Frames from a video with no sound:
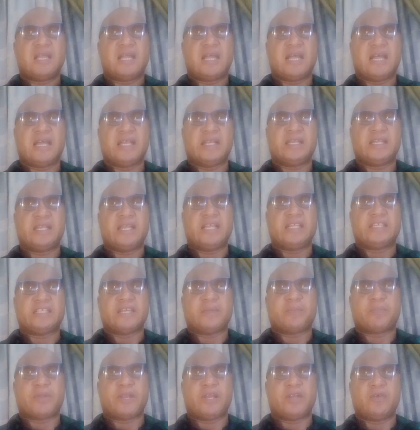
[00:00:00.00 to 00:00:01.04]
an
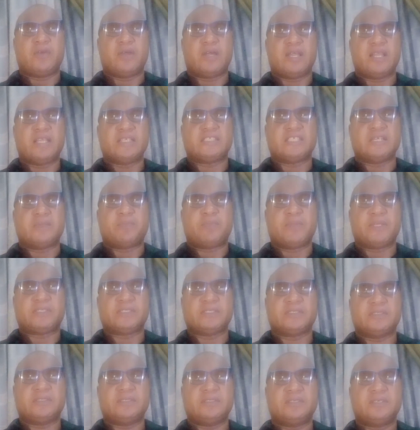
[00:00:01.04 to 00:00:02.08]
entrepreneur is a
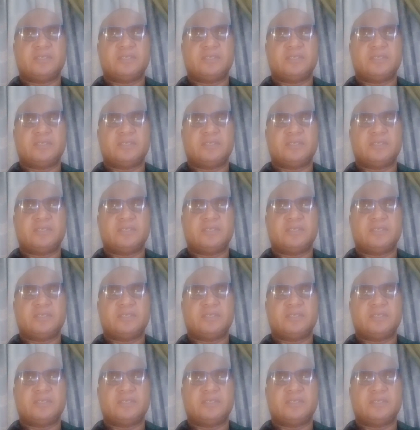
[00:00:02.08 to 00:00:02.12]
person